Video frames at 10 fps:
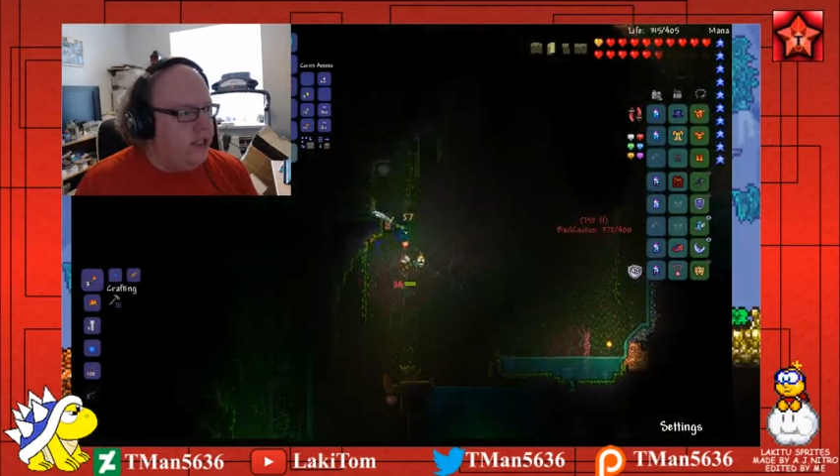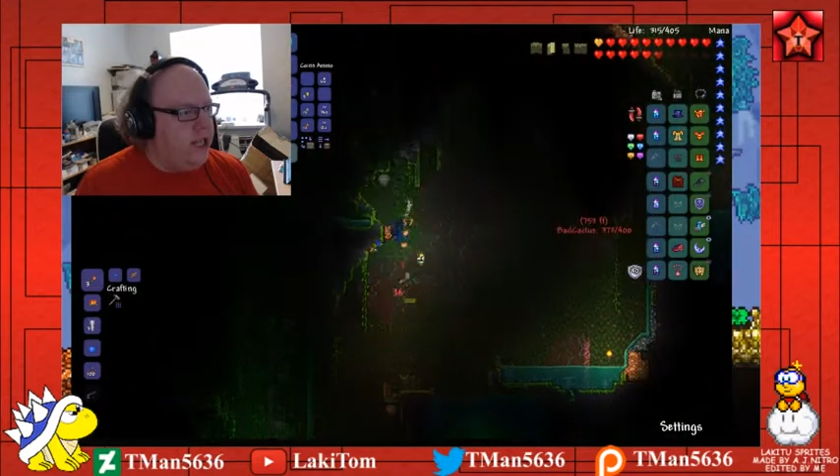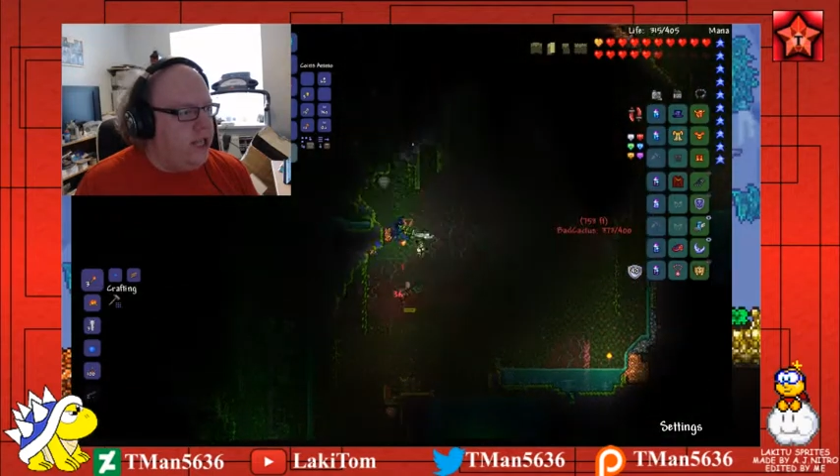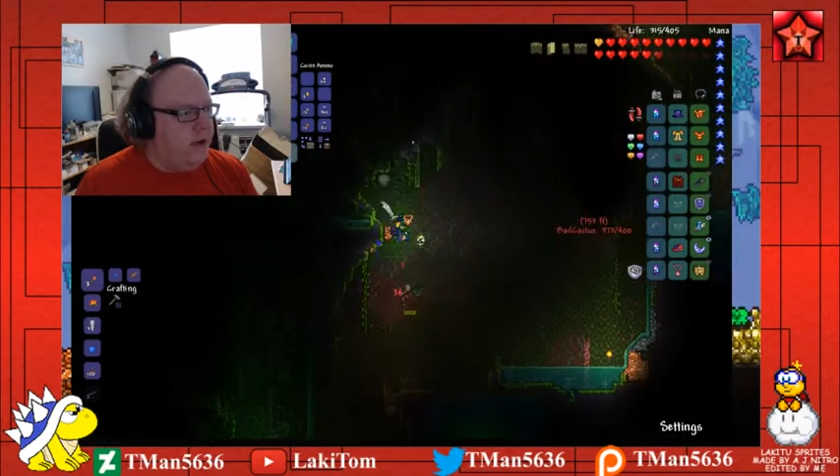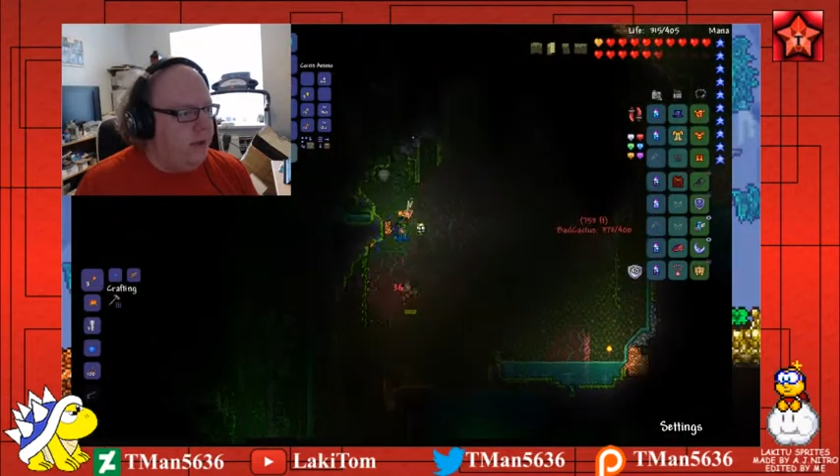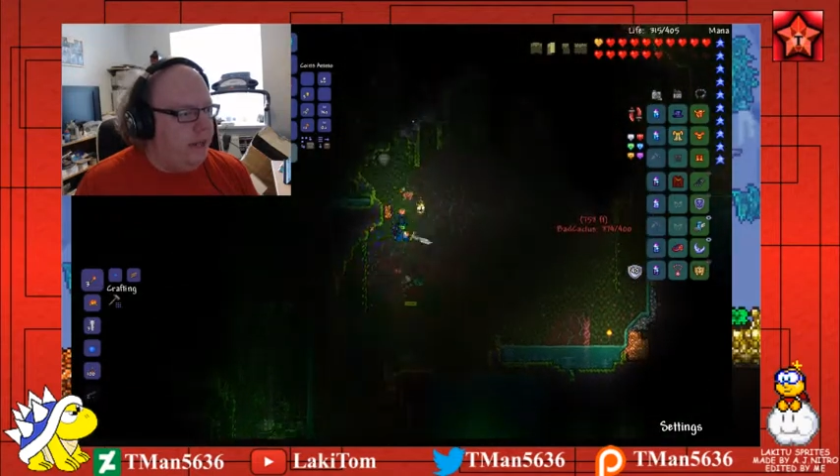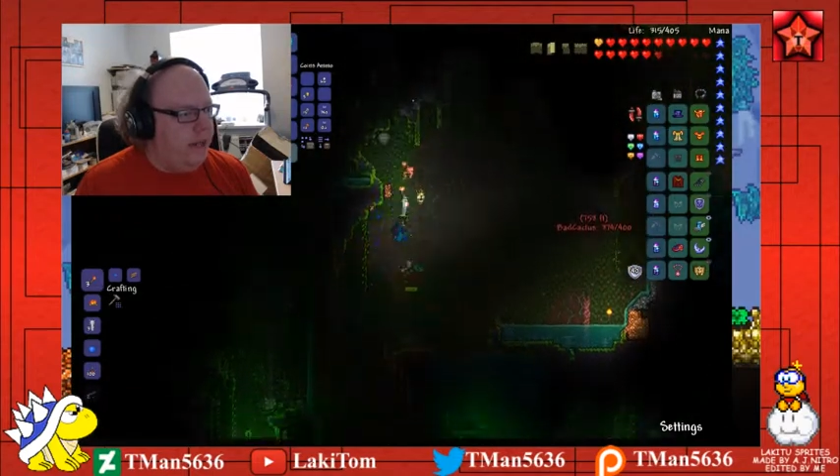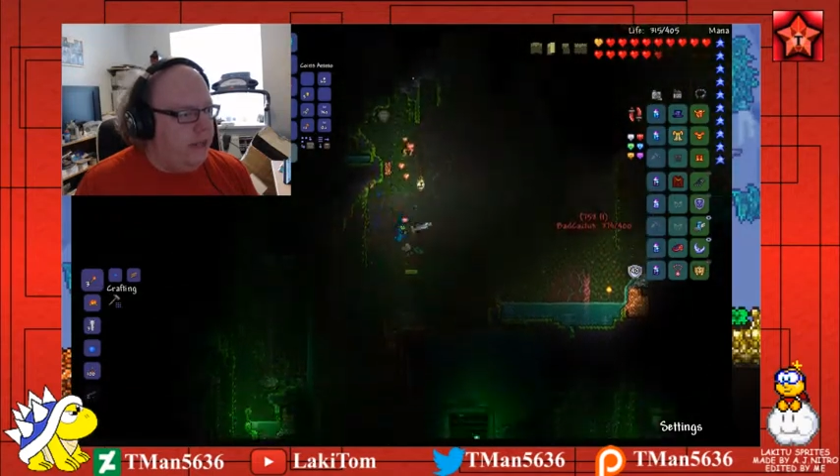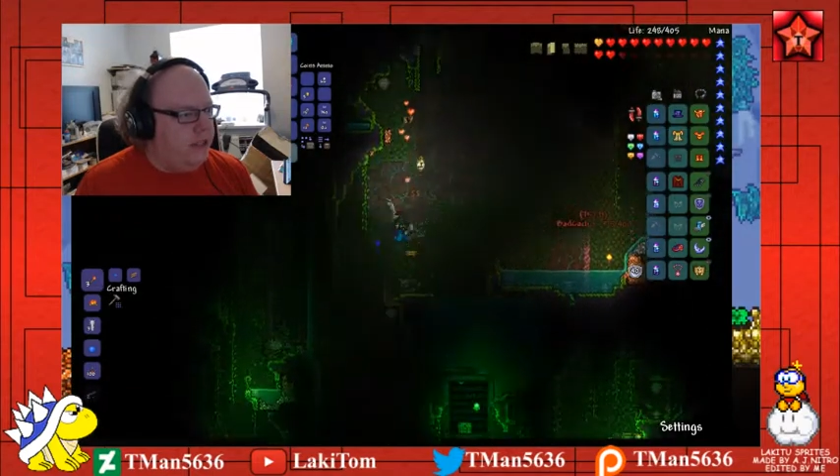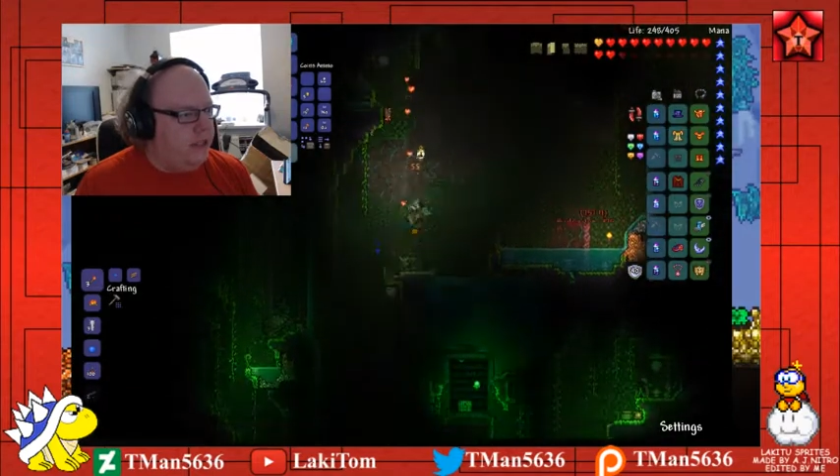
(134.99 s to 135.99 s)
Terror
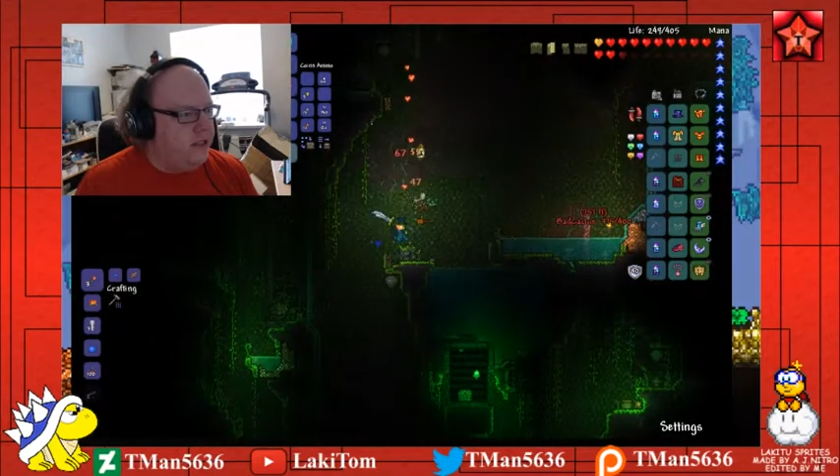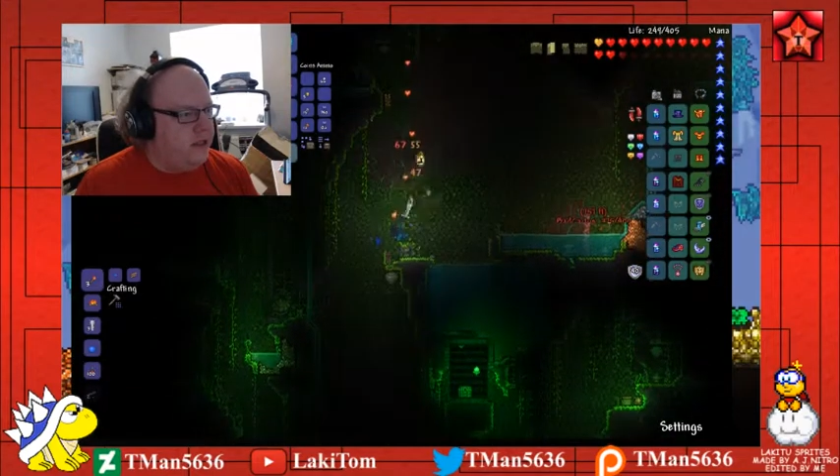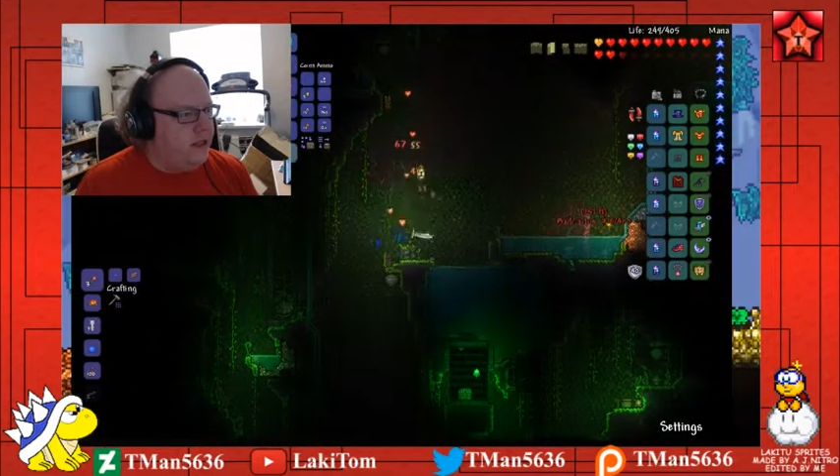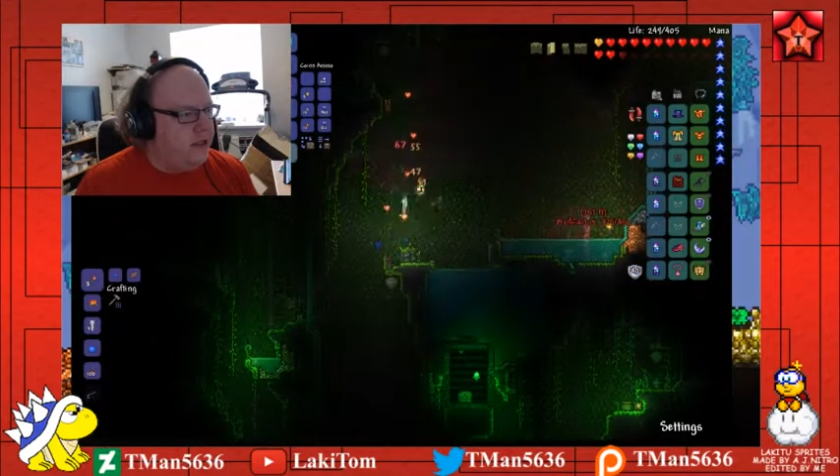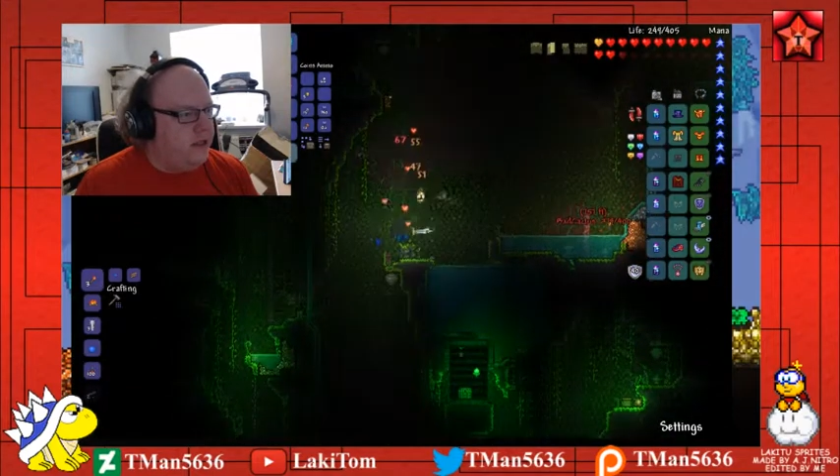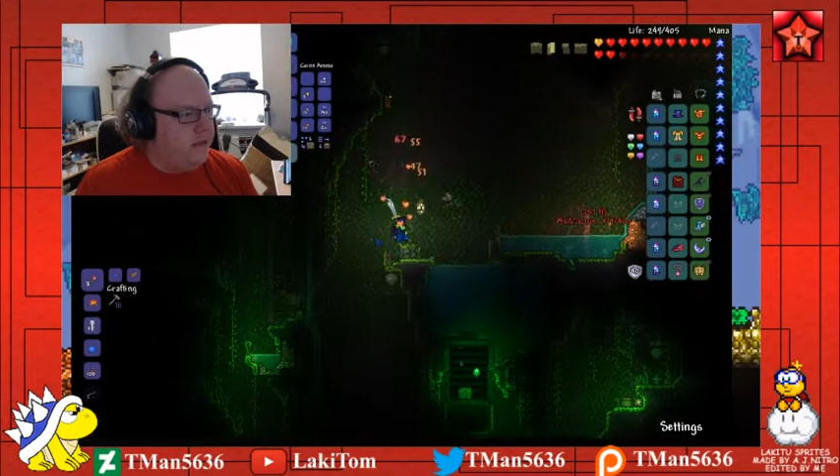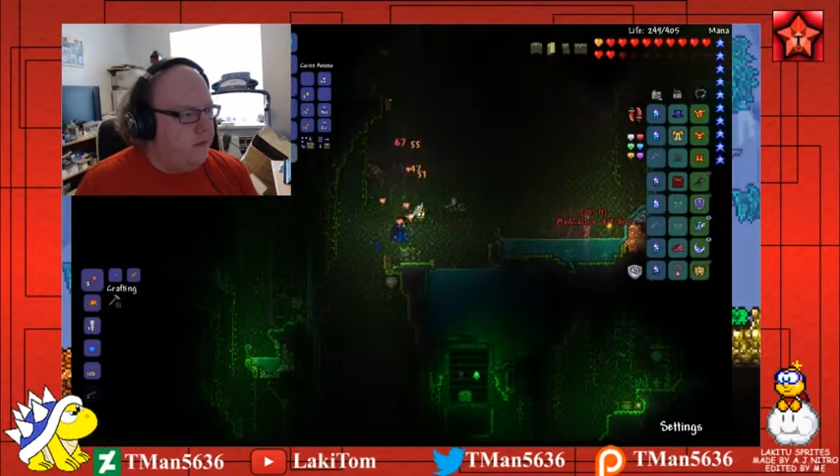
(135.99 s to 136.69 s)
blades, like,